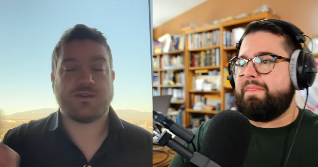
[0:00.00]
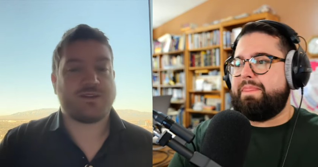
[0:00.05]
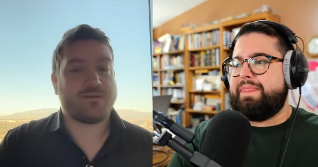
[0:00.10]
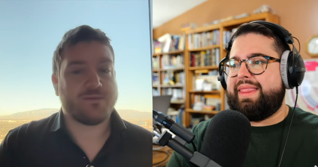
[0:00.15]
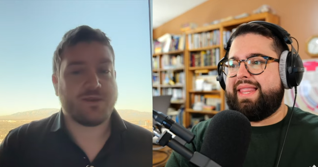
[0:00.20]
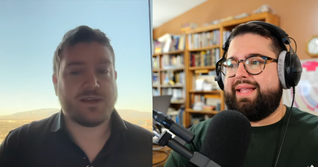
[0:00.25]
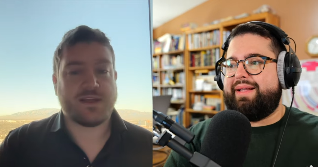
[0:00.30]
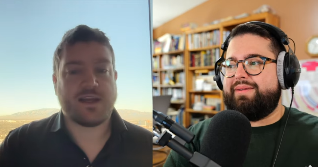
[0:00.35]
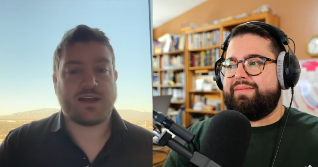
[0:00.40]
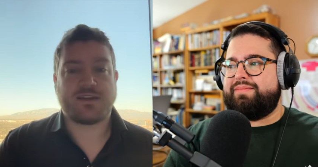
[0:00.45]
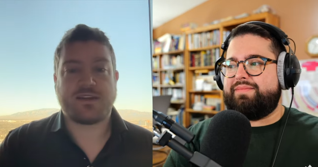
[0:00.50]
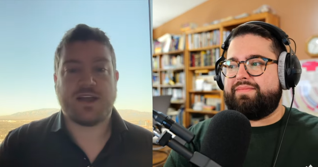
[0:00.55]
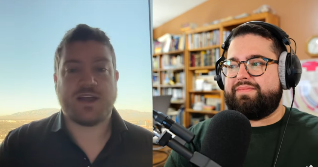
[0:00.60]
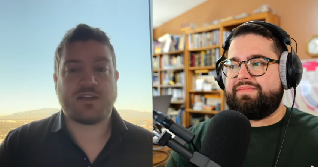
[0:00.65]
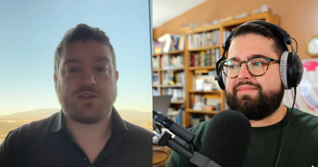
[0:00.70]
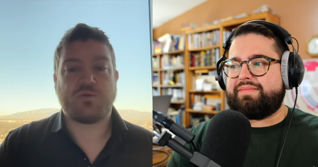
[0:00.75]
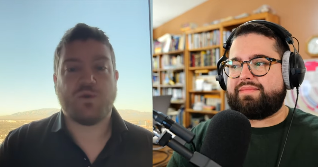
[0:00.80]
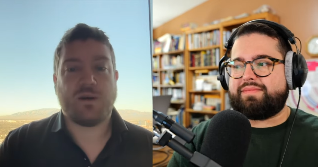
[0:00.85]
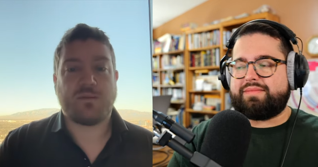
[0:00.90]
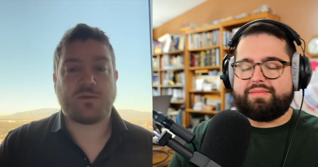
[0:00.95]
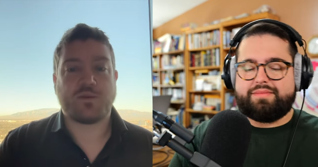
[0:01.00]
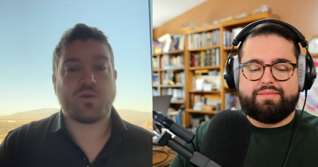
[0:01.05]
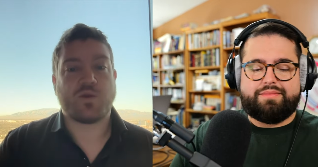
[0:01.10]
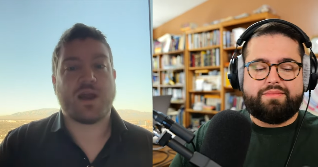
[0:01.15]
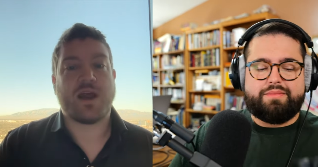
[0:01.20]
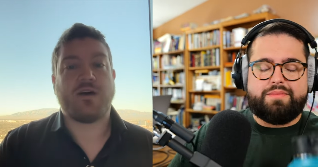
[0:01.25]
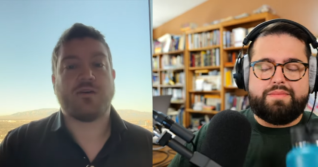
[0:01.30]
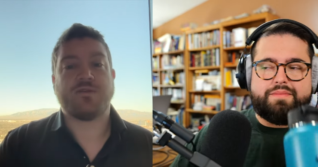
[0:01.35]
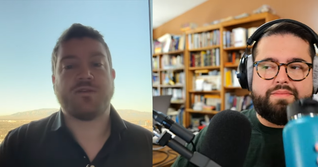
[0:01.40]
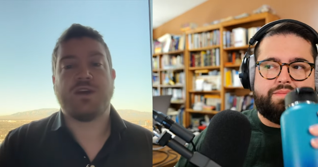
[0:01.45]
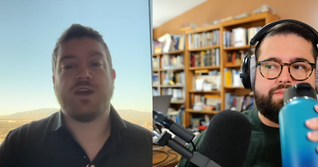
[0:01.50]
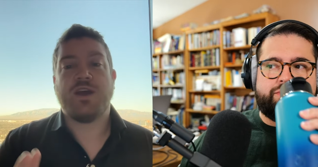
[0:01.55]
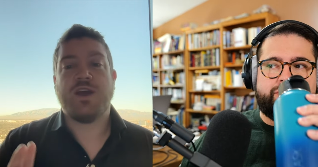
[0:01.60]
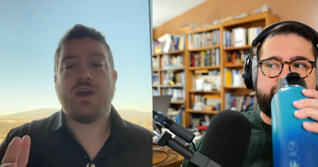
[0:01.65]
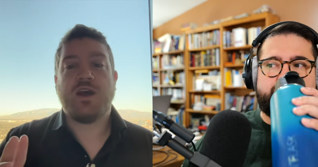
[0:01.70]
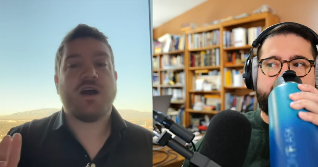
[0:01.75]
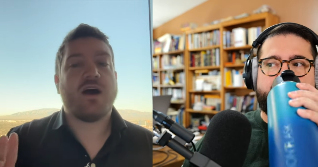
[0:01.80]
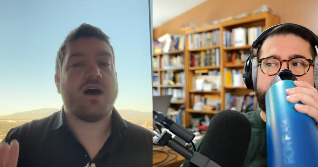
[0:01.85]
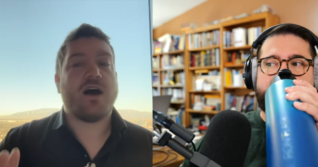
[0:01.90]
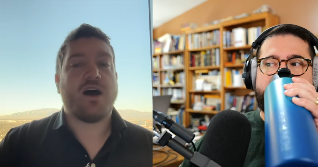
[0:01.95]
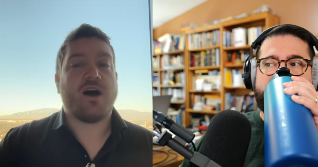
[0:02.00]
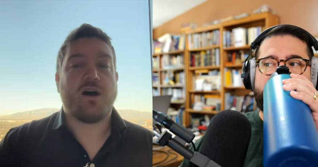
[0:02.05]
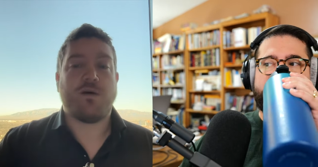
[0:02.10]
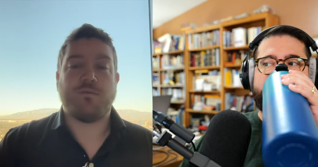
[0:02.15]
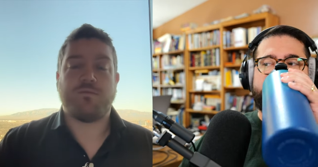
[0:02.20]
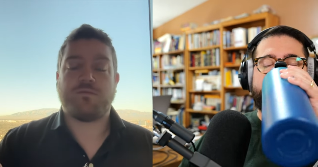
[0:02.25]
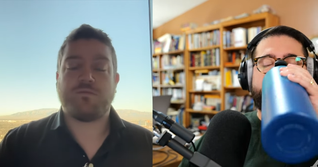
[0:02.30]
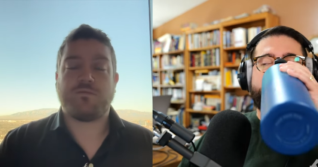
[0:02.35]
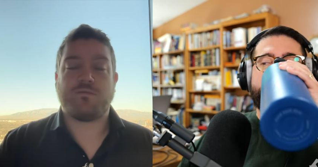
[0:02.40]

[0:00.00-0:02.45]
Speaker 1: something that got swapped around um,